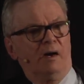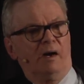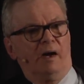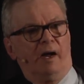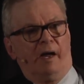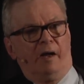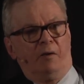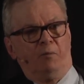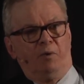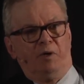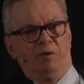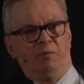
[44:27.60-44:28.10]

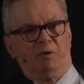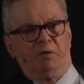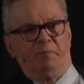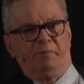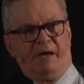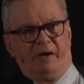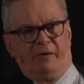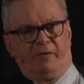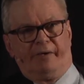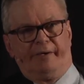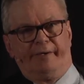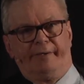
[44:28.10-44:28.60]
and we will
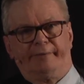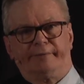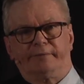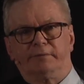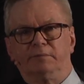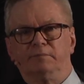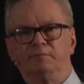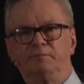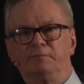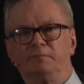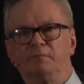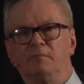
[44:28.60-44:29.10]
bury it
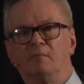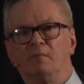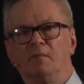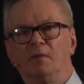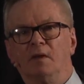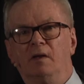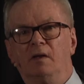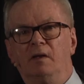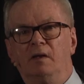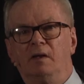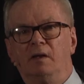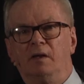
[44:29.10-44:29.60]

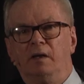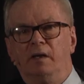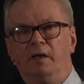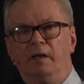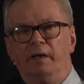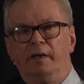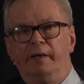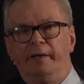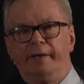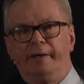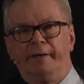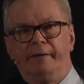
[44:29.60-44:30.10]

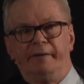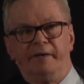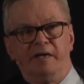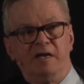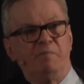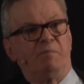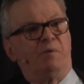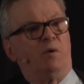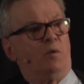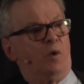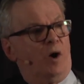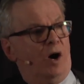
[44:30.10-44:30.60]
in
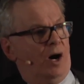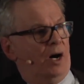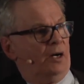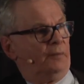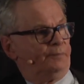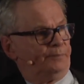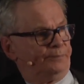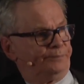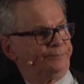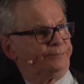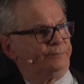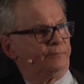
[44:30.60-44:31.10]
Nipawa,
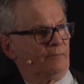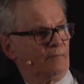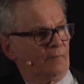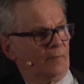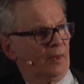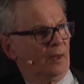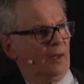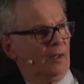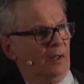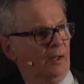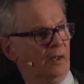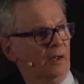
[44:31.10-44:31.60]

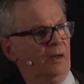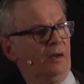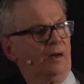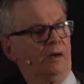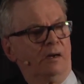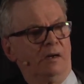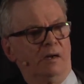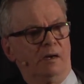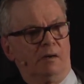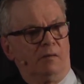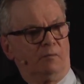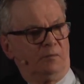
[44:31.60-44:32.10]

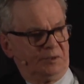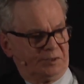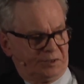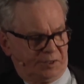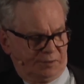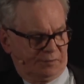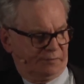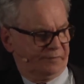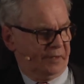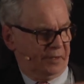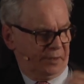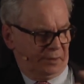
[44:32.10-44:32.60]
which
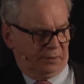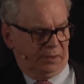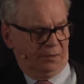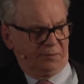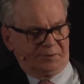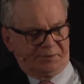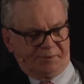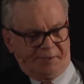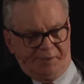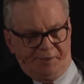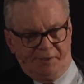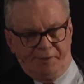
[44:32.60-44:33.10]
is very
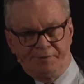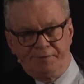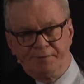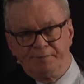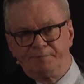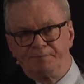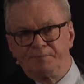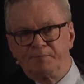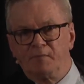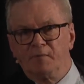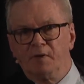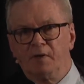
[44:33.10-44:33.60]
close to
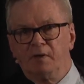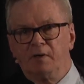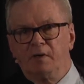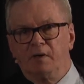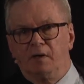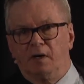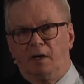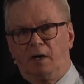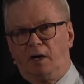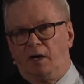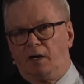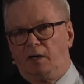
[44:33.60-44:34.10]
Eden.
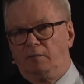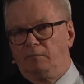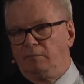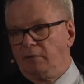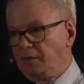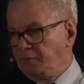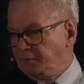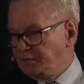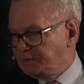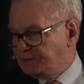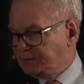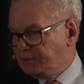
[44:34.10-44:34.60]
Um, I
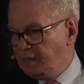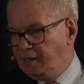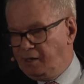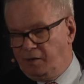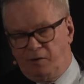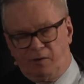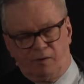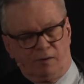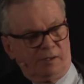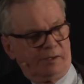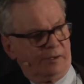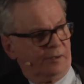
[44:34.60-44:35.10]
was saying
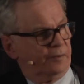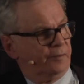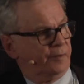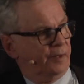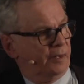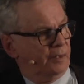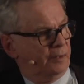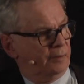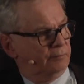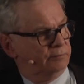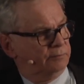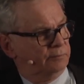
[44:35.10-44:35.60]
earlier,
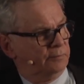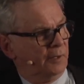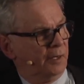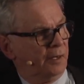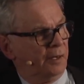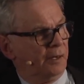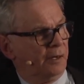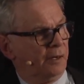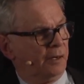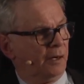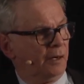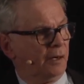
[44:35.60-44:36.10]
the,
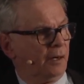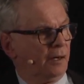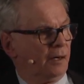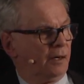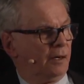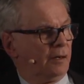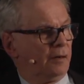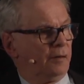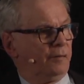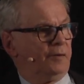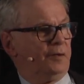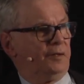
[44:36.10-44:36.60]

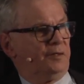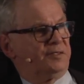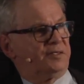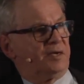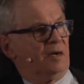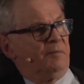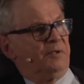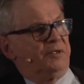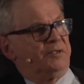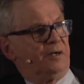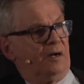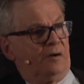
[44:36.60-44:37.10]
the
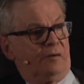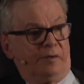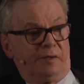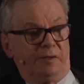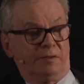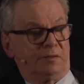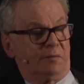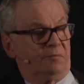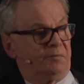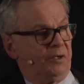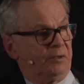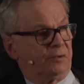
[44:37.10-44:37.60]
cemetery
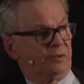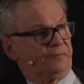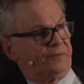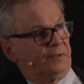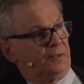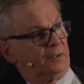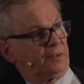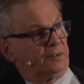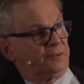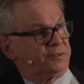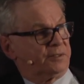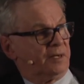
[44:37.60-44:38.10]
is a beautiful
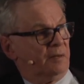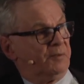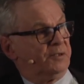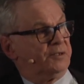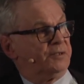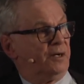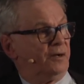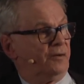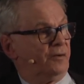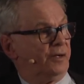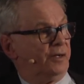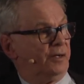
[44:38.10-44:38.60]
little
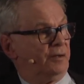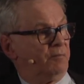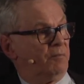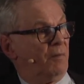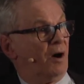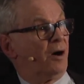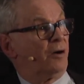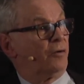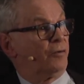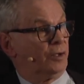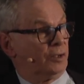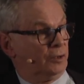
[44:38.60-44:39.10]
cemetery, and
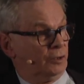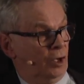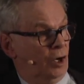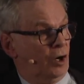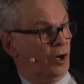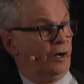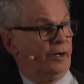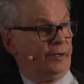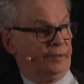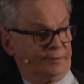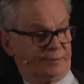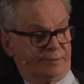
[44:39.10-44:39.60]
Margaret
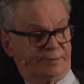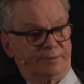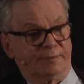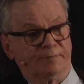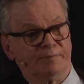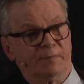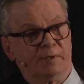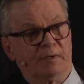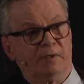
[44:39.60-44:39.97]
Lawrence,